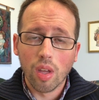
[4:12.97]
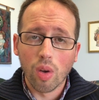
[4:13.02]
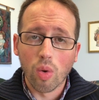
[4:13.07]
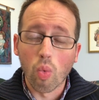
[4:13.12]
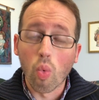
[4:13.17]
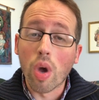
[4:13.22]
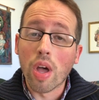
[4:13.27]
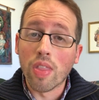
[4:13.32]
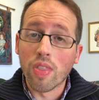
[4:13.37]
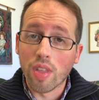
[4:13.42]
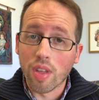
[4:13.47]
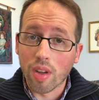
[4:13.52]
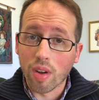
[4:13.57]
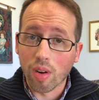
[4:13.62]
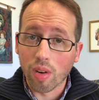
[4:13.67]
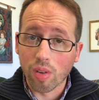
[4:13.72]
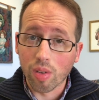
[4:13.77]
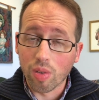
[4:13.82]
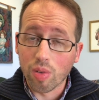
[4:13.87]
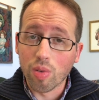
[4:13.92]
when they
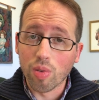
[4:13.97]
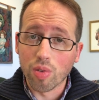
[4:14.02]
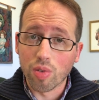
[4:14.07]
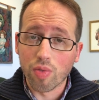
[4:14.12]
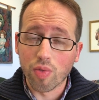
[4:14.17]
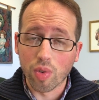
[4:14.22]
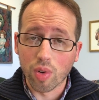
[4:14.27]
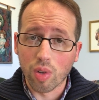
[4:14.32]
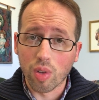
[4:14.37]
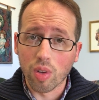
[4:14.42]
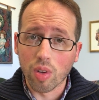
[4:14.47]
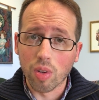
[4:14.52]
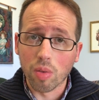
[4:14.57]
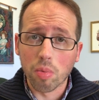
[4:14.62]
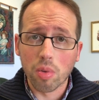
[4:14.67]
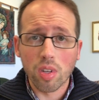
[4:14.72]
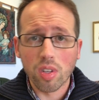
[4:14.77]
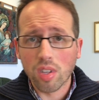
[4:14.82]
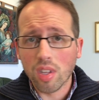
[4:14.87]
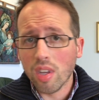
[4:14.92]
are used for good,
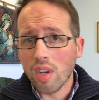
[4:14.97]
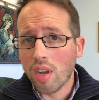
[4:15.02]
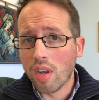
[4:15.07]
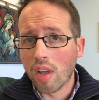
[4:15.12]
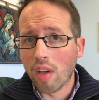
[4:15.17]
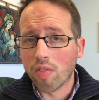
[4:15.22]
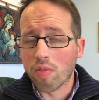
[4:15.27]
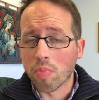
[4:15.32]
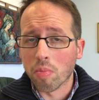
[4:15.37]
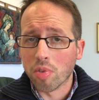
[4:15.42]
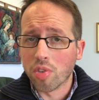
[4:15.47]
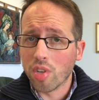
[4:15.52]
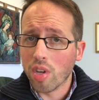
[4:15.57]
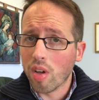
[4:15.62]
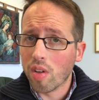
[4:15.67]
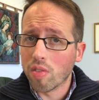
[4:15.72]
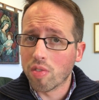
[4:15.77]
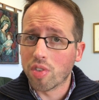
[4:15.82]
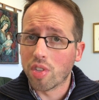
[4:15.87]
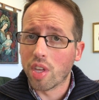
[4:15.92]
because in and of
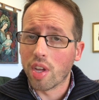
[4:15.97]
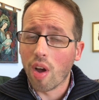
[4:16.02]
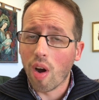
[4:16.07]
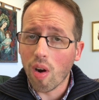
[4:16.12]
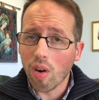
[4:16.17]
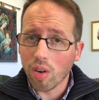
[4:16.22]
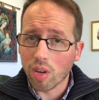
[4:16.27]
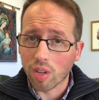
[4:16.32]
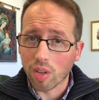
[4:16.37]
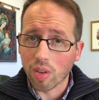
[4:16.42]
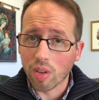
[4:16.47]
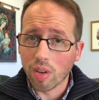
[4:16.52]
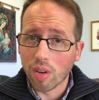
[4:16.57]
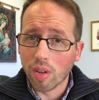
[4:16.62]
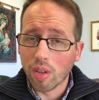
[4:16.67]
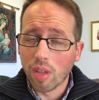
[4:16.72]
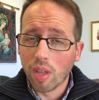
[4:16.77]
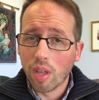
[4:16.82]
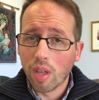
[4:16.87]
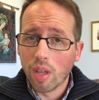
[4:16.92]
themselves they are good,
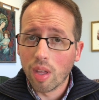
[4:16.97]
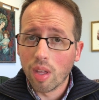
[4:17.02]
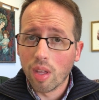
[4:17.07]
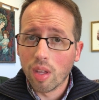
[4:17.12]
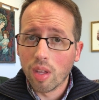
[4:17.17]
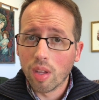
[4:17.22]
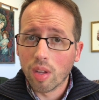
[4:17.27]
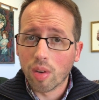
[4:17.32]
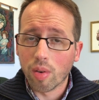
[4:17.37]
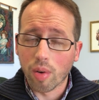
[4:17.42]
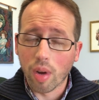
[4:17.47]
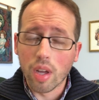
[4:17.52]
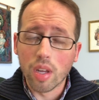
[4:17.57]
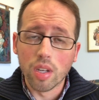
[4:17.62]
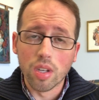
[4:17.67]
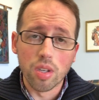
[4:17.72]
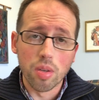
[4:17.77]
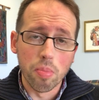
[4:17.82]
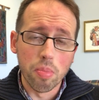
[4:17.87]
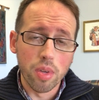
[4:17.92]

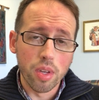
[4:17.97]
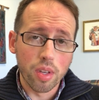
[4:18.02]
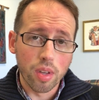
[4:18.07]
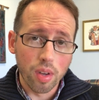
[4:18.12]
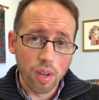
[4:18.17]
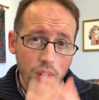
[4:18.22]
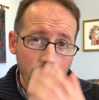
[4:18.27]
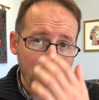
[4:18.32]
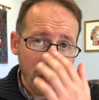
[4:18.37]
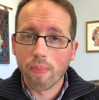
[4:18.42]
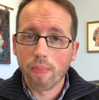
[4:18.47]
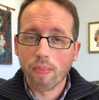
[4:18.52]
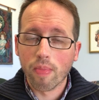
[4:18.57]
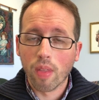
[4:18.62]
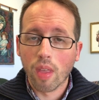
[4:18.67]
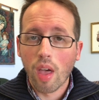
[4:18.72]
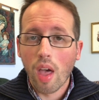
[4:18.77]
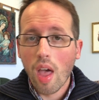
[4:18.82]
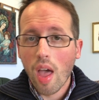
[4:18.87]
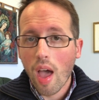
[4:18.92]
created to be good.
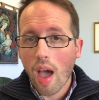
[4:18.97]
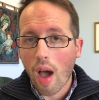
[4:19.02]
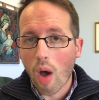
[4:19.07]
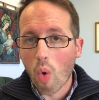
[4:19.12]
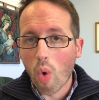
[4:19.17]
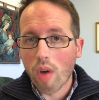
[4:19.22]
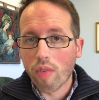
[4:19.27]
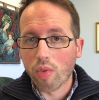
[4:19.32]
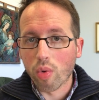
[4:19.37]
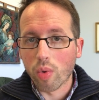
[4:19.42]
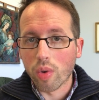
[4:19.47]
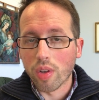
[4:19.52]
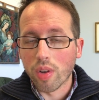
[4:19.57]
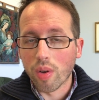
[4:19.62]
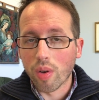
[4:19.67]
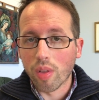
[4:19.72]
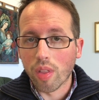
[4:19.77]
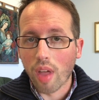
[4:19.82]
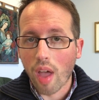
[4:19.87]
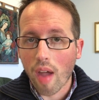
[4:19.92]
However, we
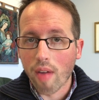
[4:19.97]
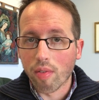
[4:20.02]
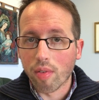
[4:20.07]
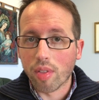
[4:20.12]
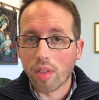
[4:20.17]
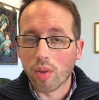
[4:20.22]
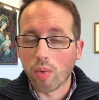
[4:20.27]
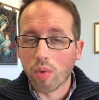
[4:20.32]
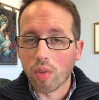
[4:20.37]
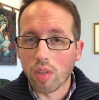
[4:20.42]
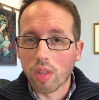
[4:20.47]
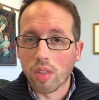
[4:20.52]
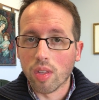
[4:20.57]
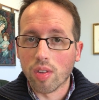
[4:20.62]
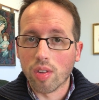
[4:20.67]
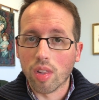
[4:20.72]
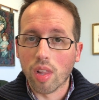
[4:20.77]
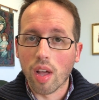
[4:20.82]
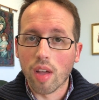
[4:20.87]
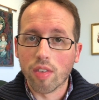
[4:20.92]
know that everything within
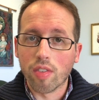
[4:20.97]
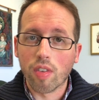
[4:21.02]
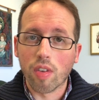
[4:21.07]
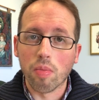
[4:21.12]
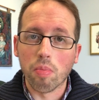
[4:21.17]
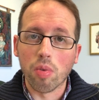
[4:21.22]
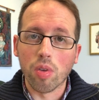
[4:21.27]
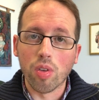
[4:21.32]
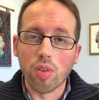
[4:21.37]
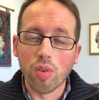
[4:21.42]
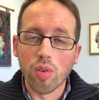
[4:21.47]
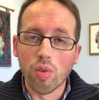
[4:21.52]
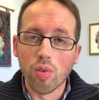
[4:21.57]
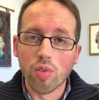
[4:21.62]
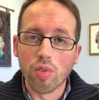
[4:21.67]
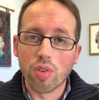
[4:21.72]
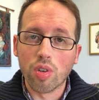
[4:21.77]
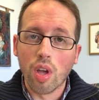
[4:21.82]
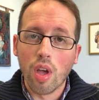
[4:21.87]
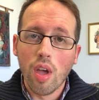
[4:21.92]
this life can be
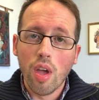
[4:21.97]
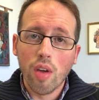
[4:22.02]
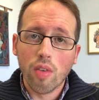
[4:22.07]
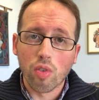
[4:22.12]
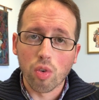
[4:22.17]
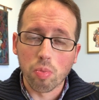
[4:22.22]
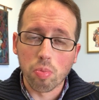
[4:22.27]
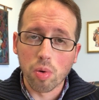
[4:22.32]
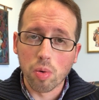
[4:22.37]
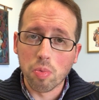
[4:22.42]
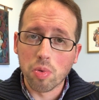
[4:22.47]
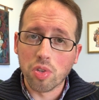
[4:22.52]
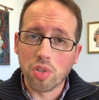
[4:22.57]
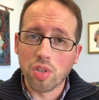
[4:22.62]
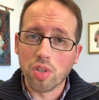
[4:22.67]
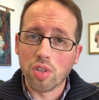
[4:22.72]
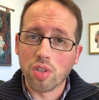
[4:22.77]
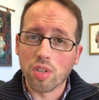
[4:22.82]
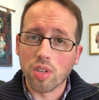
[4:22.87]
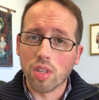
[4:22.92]
used for
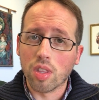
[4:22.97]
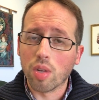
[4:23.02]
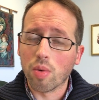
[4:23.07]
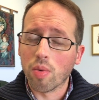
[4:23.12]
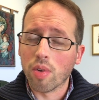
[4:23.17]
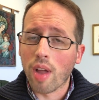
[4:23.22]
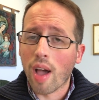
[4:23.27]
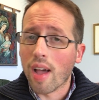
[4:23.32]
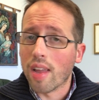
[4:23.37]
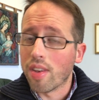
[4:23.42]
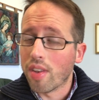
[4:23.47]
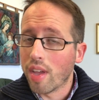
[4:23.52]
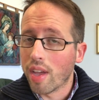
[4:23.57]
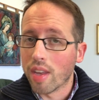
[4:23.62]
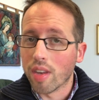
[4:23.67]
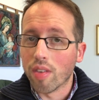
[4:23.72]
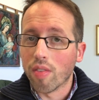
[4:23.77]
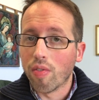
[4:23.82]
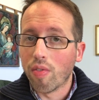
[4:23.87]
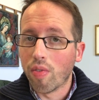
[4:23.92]
purposes that they were not
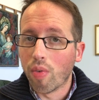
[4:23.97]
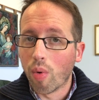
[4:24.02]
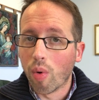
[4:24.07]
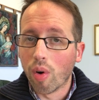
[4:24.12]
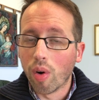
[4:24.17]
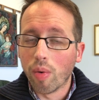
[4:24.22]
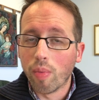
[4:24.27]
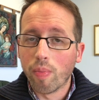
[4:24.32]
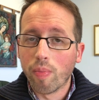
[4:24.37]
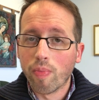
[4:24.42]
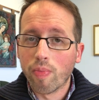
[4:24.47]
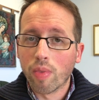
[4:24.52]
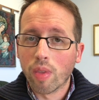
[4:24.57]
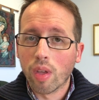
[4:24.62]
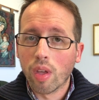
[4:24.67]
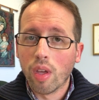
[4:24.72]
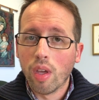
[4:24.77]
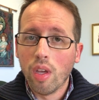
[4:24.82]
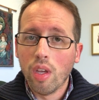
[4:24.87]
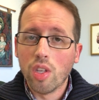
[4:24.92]
intended for.
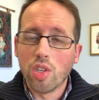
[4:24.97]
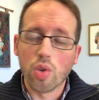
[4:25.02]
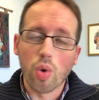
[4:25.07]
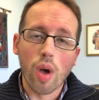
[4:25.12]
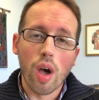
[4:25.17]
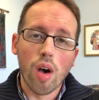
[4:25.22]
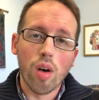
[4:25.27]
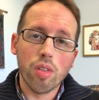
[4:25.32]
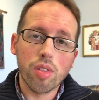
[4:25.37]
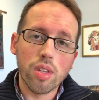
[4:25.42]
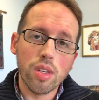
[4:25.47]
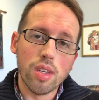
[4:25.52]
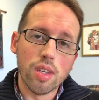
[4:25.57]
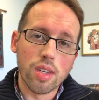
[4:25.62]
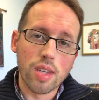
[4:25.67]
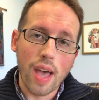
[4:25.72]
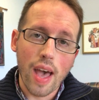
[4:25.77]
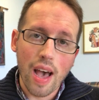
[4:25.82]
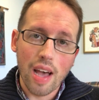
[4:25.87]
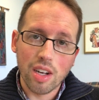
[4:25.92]
So healthy
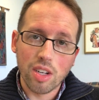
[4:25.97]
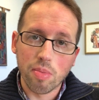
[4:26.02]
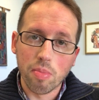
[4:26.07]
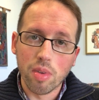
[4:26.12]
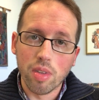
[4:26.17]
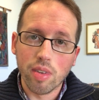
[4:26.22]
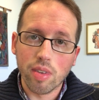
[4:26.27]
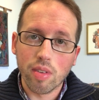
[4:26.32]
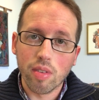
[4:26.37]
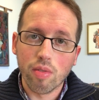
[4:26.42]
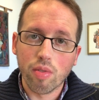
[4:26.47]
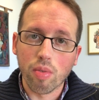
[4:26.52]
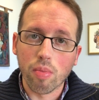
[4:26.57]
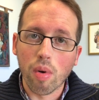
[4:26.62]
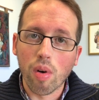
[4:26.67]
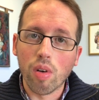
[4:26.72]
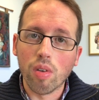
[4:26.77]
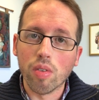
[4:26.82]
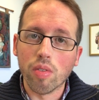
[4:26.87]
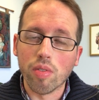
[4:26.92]
detachment from
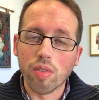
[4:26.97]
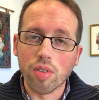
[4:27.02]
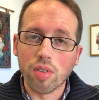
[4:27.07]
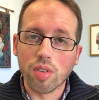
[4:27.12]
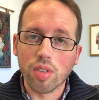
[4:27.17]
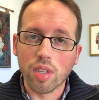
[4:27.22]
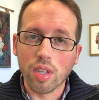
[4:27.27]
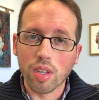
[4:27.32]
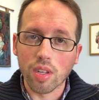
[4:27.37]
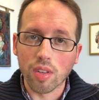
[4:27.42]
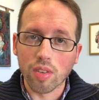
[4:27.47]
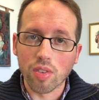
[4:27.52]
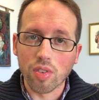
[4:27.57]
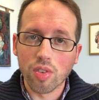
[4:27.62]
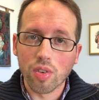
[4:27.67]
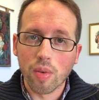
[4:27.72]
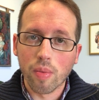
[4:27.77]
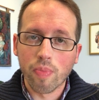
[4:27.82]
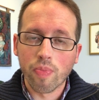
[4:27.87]
all of these things,